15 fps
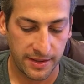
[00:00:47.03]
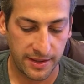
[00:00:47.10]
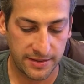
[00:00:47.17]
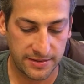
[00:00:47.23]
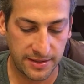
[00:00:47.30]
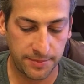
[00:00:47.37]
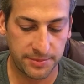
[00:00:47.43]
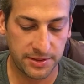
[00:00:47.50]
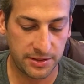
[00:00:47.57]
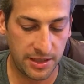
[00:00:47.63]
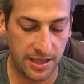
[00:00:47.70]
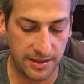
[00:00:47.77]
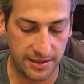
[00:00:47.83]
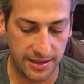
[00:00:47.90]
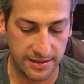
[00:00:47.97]
I slept a
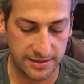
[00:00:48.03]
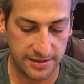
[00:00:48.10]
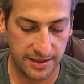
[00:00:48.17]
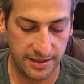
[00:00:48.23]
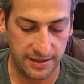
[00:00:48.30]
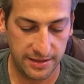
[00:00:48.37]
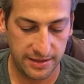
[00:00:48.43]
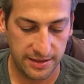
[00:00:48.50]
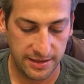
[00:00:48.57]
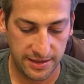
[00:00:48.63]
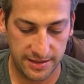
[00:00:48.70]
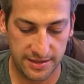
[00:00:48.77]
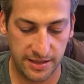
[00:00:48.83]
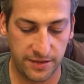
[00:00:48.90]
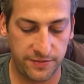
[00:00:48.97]
lot last night. I
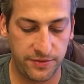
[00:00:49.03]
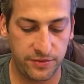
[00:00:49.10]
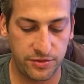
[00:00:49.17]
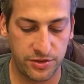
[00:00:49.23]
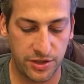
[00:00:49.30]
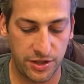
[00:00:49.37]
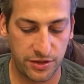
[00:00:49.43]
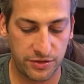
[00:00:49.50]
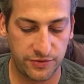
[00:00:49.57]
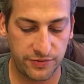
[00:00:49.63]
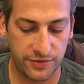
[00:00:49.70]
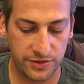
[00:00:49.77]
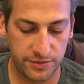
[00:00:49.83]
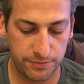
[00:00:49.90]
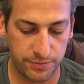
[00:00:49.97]
set a few snares
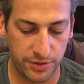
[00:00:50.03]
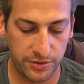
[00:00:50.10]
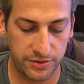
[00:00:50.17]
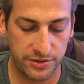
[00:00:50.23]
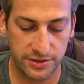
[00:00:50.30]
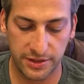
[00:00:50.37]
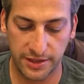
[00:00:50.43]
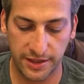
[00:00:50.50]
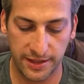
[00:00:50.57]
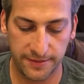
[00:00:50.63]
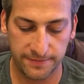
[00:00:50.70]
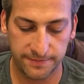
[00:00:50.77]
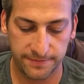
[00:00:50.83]
for some birds today.